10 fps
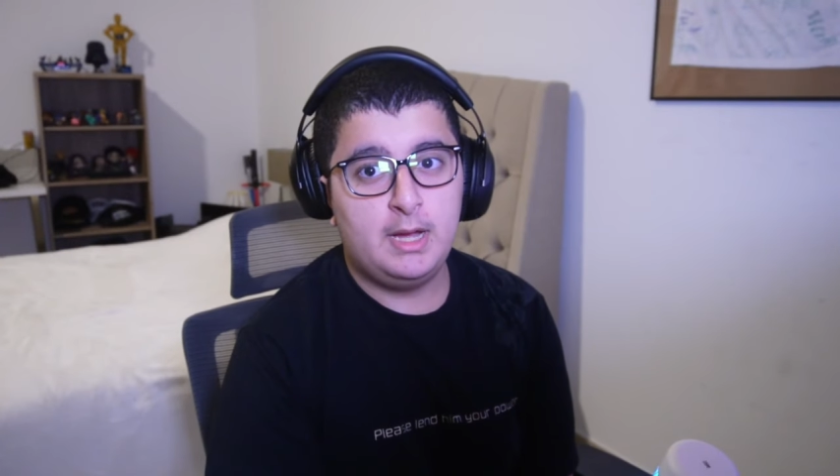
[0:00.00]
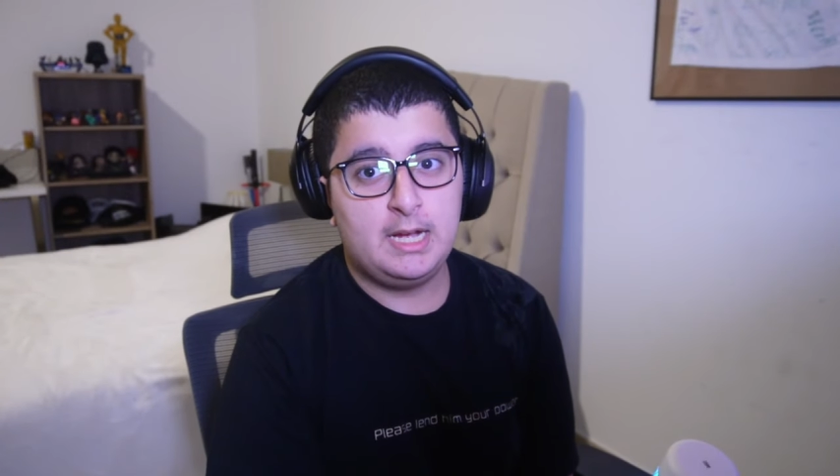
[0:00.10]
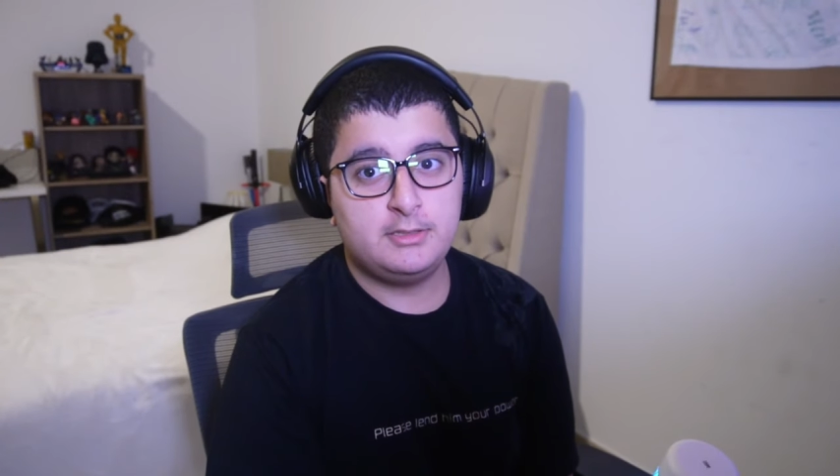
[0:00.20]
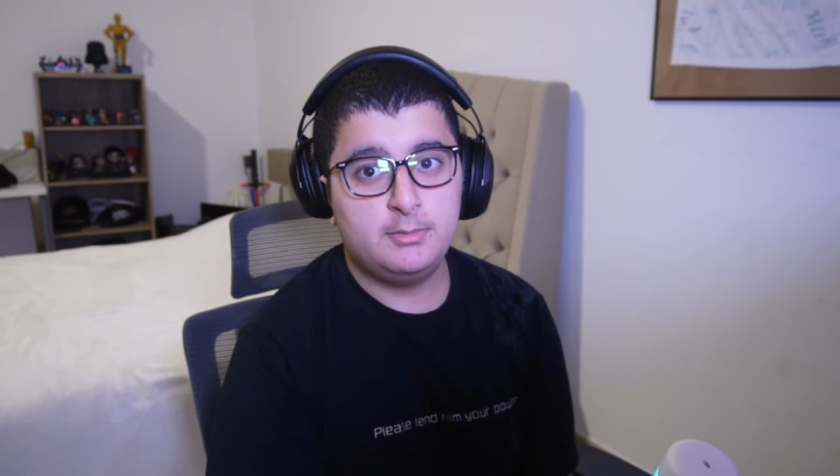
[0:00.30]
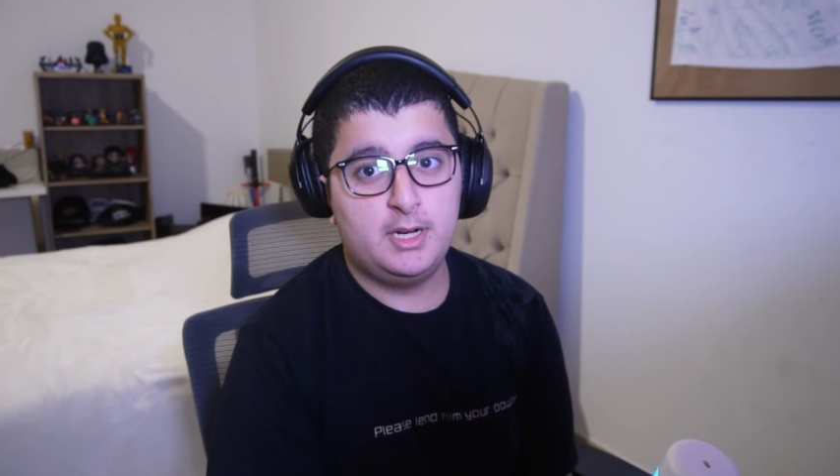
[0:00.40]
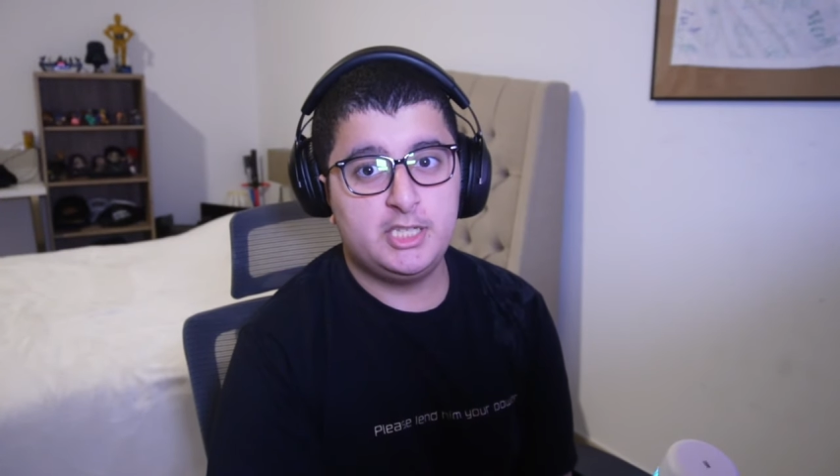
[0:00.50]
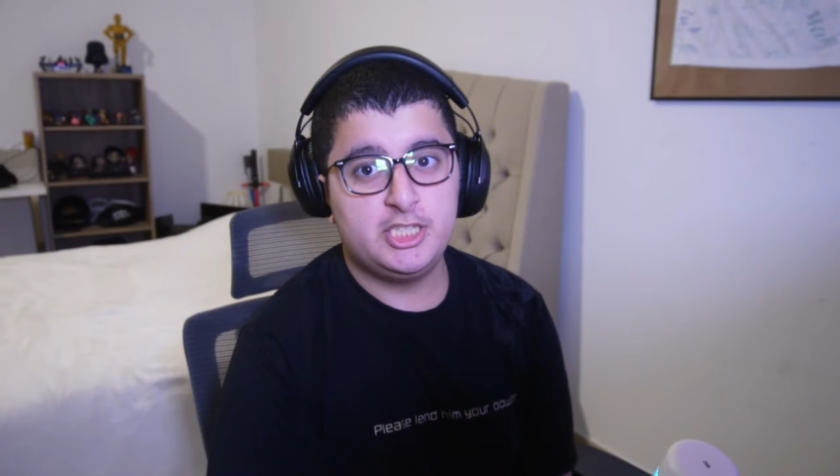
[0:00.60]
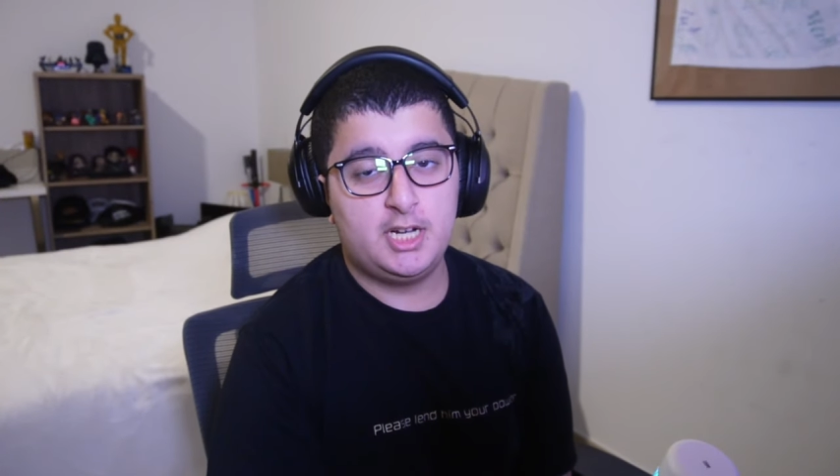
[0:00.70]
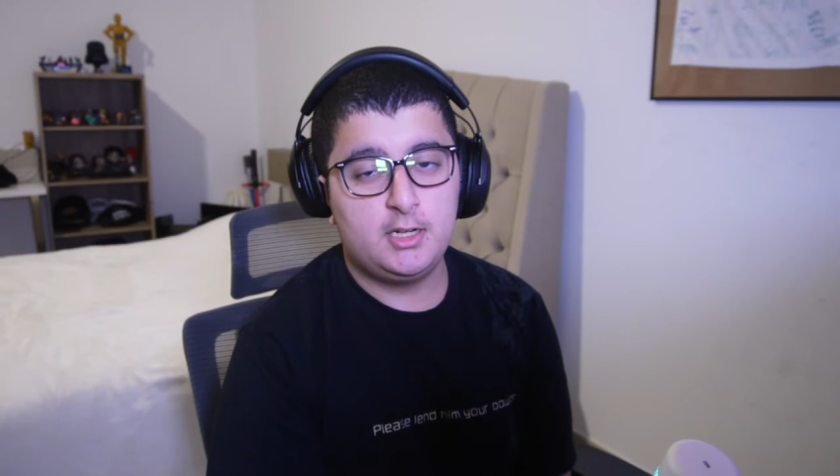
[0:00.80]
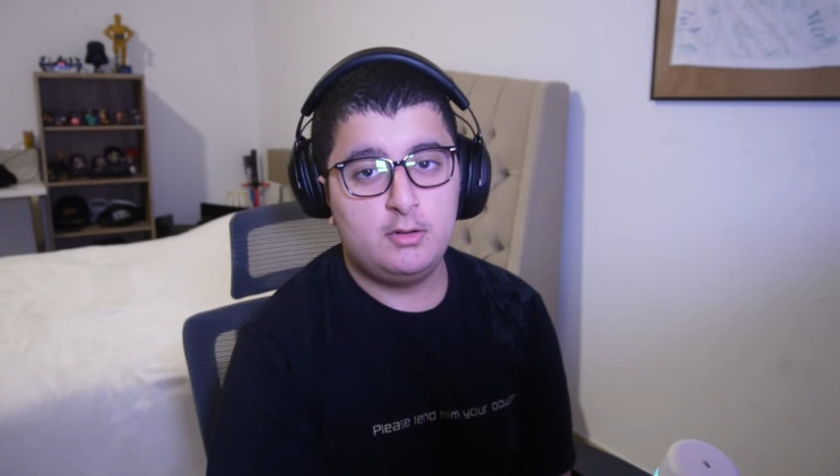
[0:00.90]
back to my
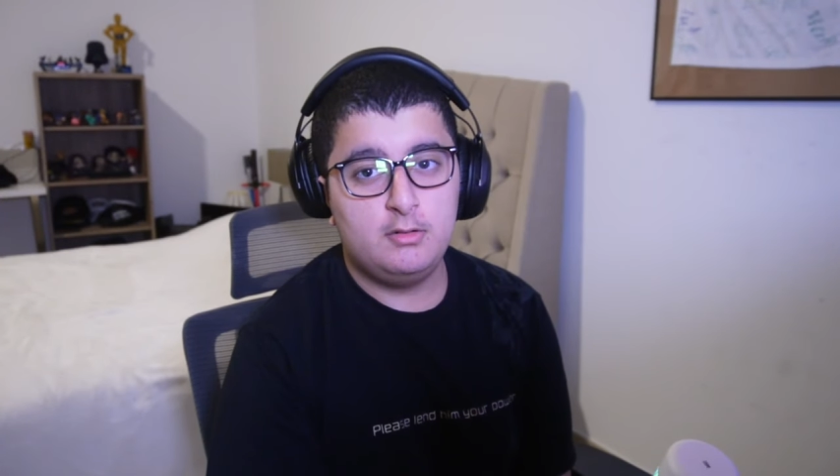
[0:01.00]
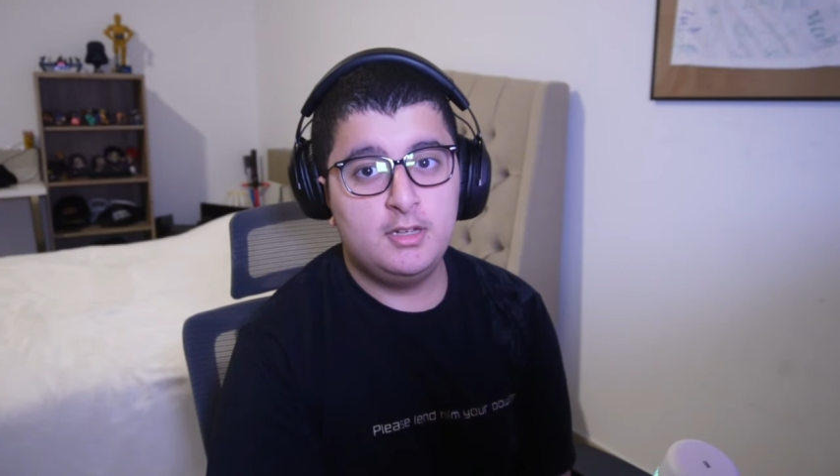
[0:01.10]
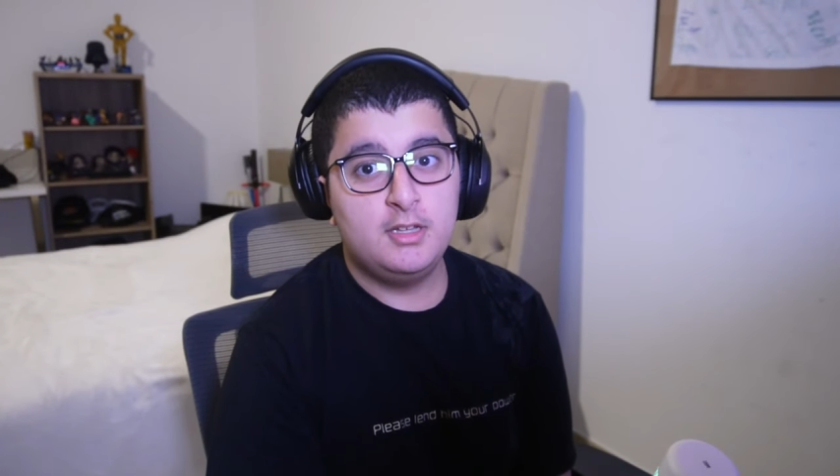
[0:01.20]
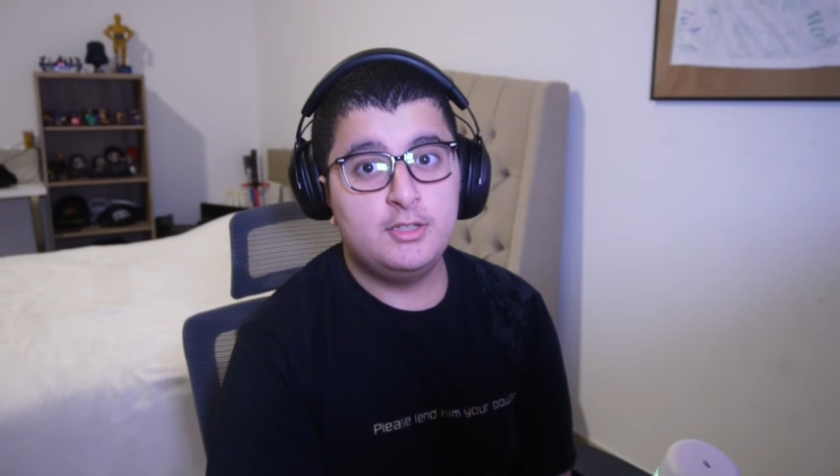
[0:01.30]
channel.